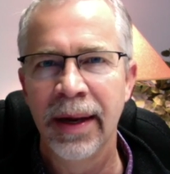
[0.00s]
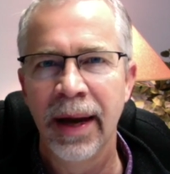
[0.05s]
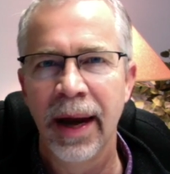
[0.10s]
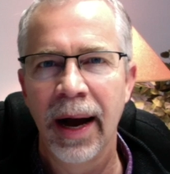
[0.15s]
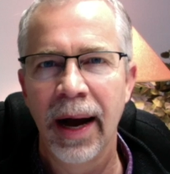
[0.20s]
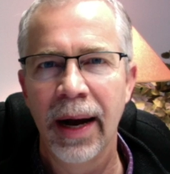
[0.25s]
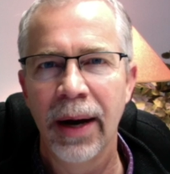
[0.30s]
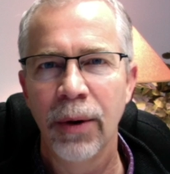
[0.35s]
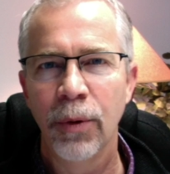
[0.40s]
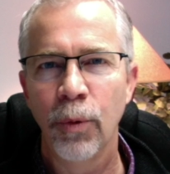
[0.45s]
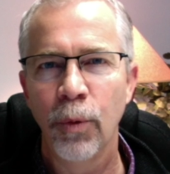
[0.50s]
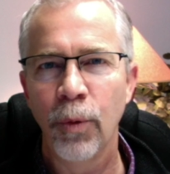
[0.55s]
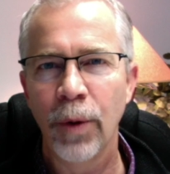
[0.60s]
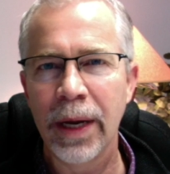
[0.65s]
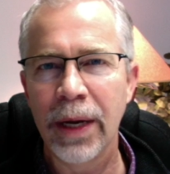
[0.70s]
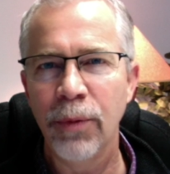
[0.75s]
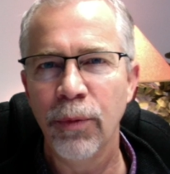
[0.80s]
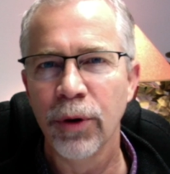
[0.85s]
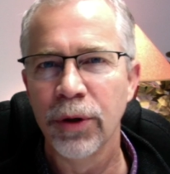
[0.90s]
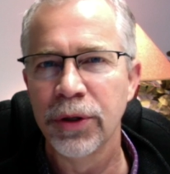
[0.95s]

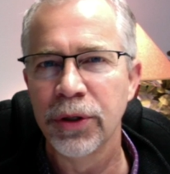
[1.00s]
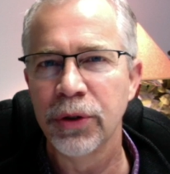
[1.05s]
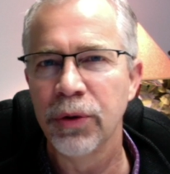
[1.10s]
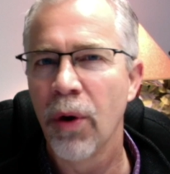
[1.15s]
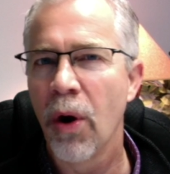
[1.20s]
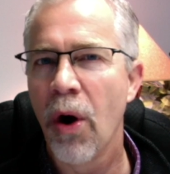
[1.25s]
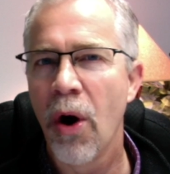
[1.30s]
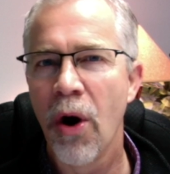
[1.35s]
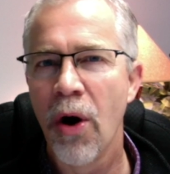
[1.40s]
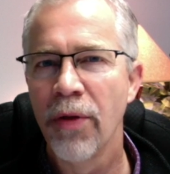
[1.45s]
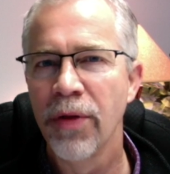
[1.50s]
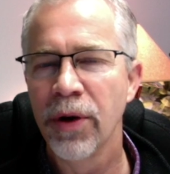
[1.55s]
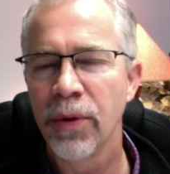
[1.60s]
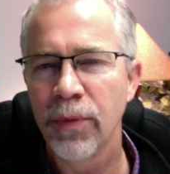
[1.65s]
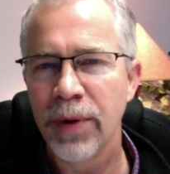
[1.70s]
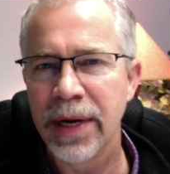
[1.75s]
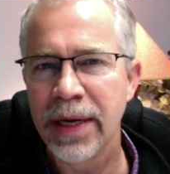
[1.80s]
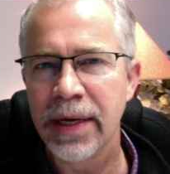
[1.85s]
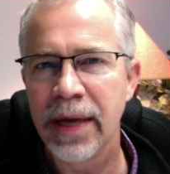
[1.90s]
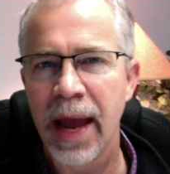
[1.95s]
we will do all that
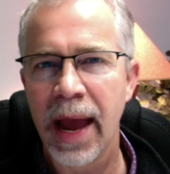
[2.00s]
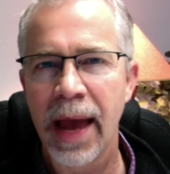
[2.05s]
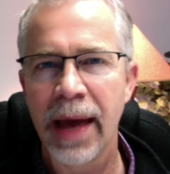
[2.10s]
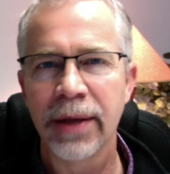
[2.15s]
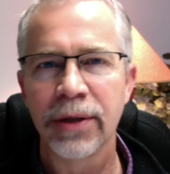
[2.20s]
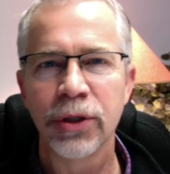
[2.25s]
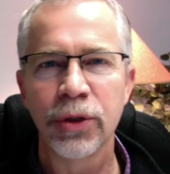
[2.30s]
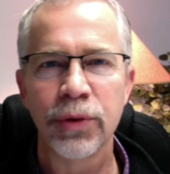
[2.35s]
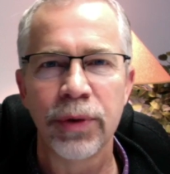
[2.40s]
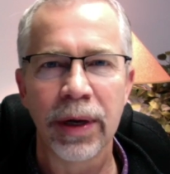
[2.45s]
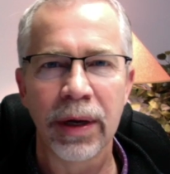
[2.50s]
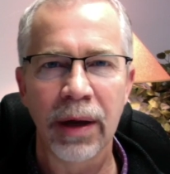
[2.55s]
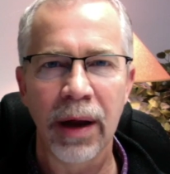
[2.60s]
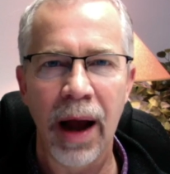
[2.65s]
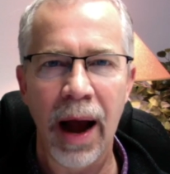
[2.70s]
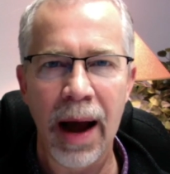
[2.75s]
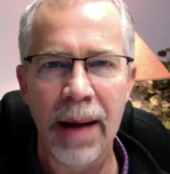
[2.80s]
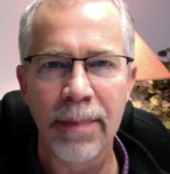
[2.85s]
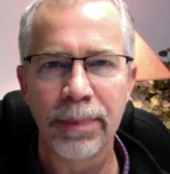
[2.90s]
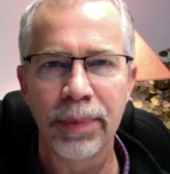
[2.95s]
we can to
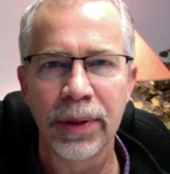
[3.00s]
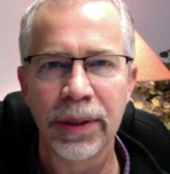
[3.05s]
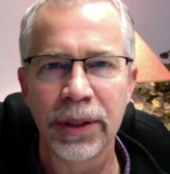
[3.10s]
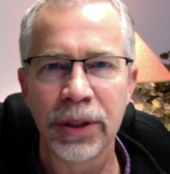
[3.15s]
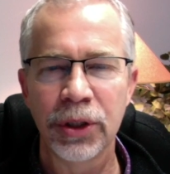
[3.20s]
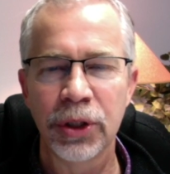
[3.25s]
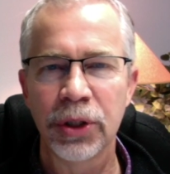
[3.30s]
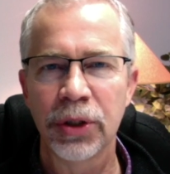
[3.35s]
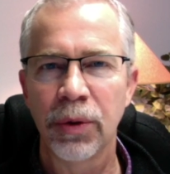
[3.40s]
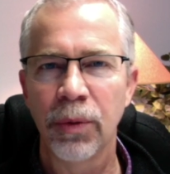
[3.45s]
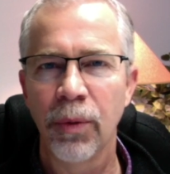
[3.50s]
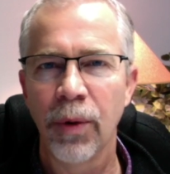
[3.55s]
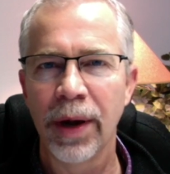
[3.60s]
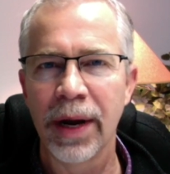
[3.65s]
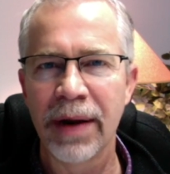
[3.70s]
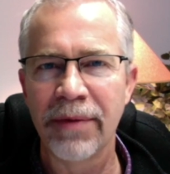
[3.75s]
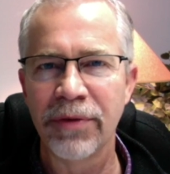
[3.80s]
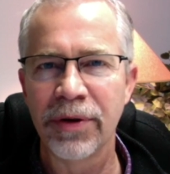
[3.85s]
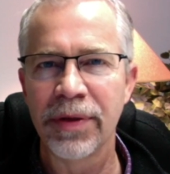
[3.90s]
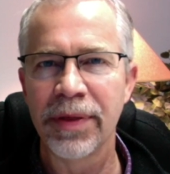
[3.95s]
accomplish
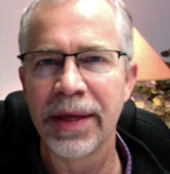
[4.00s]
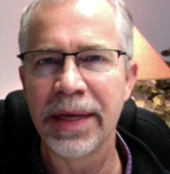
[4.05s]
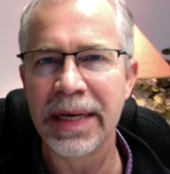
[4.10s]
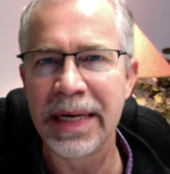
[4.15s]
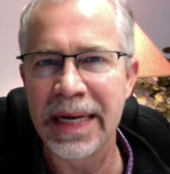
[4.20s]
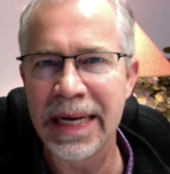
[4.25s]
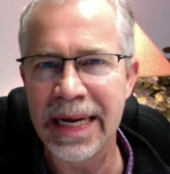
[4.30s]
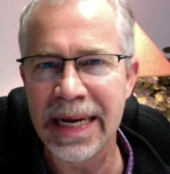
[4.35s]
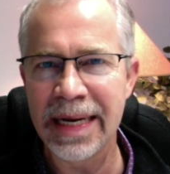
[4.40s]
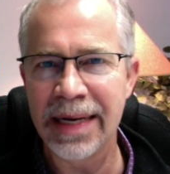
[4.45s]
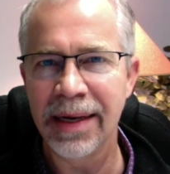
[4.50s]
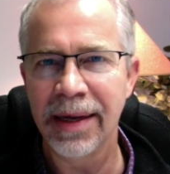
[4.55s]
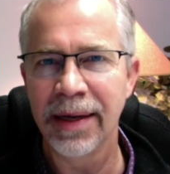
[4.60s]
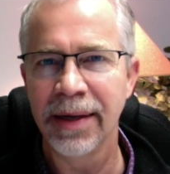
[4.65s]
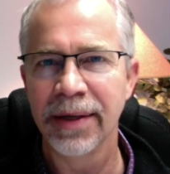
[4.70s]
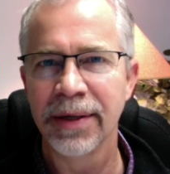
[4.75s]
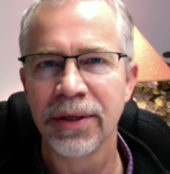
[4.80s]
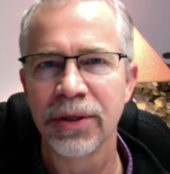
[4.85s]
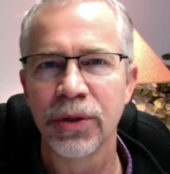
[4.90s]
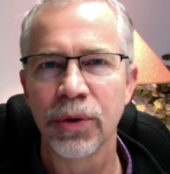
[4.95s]
whatever the need
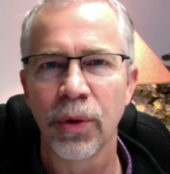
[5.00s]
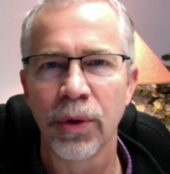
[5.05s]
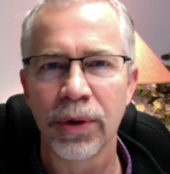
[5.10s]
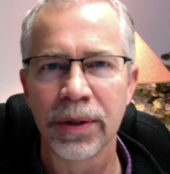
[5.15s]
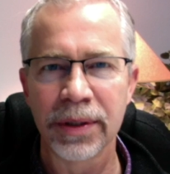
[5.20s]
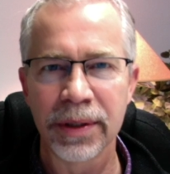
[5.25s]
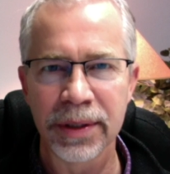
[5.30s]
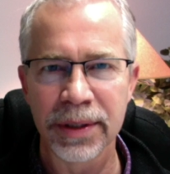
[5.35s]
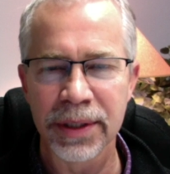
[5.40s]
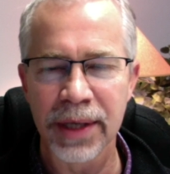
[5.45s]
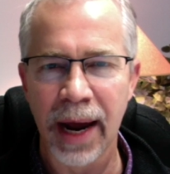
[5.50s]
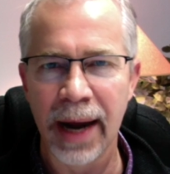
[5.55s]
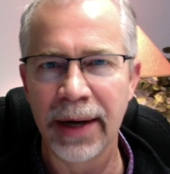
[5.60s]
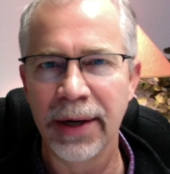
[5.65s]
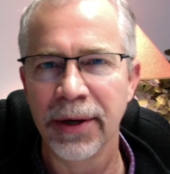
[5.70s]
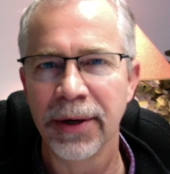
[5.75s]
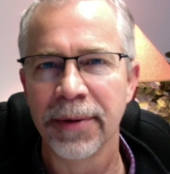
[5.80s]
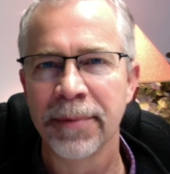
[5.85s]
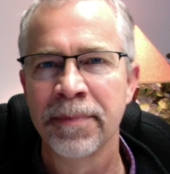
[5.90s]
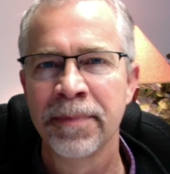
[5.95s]
is or
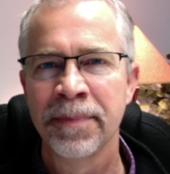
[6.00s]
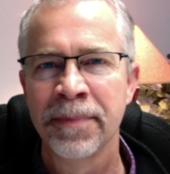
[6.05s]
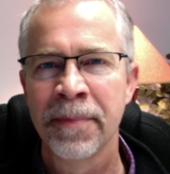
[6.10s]
desire.